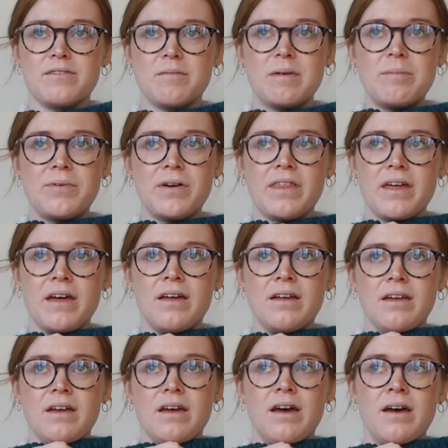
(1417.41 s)
for my brother
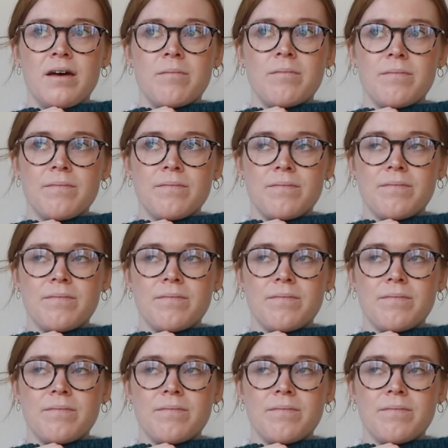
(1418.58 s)
and